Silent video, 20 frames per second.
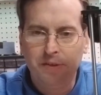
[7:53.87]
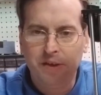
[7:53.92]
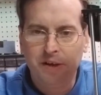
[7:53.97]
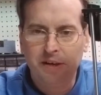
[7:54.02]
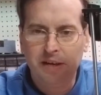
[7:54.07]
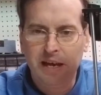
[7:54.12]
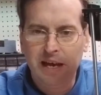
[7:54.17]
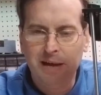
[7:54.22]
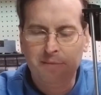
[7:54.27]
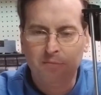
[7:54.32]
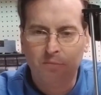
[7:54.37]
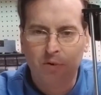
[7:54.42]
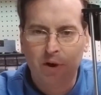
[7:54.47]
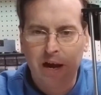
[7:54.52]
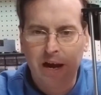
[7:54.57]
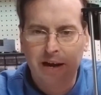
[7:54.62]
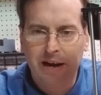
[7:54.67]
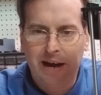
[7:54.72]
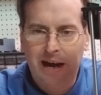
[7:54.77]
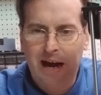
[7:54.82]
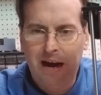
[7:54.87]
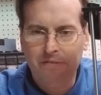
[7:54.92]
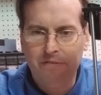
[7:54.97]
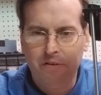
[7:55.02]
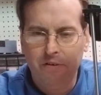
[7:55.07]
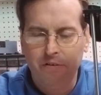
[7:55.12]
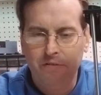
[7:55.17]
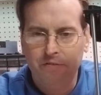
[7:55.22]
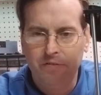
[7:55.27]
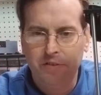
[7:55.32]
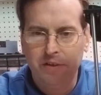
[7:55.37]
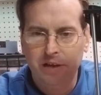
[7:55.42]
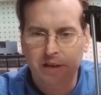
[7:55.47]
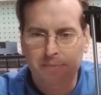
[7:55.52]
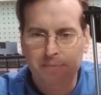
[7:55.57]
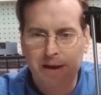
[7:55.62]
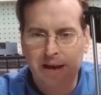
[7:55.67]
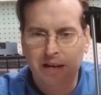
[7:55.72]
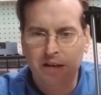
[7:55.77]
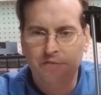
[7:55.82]
that came right off of the
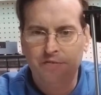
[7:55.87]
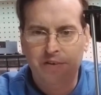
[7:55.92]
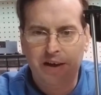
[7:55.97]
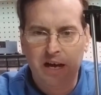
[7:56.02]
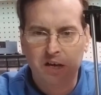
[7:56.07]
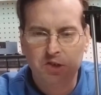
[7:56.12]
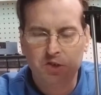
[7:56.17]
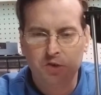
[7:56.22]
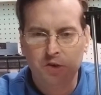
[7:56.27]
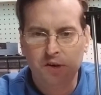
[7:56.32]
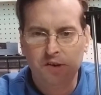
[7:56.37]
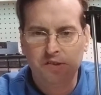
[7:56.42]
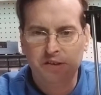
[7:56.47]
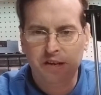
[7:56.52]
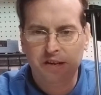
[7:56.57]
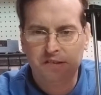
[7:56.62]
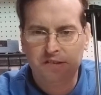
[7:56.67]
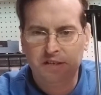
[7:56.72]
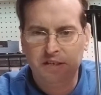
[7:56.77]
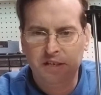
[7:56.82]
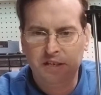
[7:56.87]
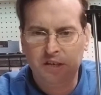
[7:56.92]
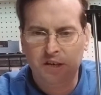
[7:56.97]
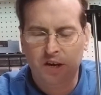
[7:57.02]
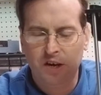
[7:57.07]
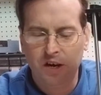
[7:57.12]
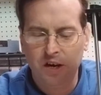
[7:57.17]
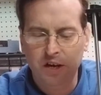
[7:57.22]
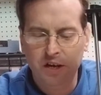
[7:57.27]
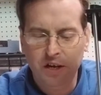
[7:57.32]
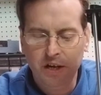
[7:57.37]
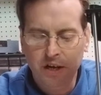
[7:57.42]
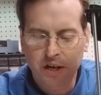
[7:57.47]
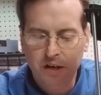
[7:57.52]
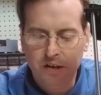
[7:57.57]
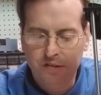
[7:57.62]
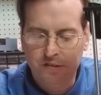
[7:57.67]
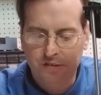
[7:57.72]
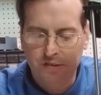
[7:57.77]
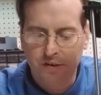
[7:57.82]
manufacturer's SD card.
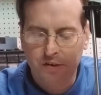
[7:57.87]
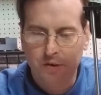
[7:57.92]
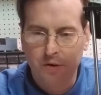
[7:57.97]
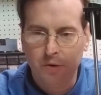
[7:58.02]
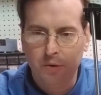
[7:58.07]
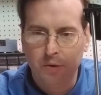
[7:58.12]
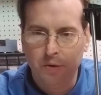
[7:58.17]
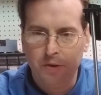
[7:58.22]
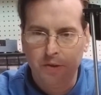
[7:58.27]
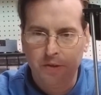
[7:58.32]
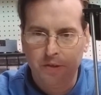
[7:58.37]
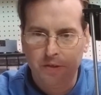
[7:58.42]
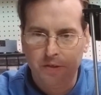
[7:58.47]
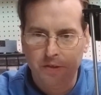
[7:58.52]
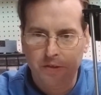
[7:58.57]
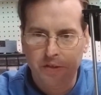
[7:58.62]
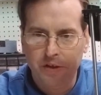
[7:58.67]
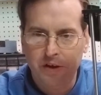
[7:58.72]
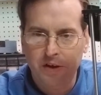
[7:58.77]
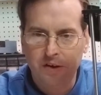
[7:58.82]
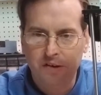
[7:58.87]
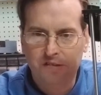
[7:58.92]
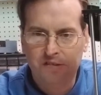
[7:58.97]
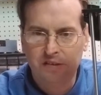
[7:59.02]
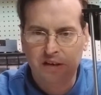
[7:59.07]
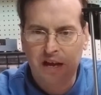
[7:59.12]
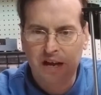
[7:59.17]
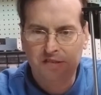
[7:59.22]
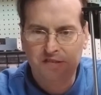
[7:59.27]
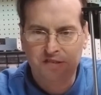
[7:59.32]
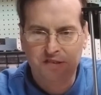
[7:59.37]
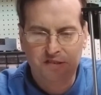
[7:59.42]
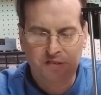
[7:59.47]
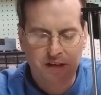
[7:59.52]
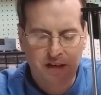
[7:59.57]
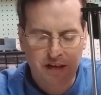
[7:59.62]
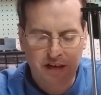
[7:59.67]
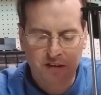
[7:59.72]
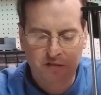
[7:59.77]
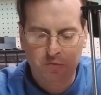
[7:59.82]
So their slicer
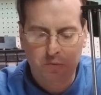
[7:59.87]
settings,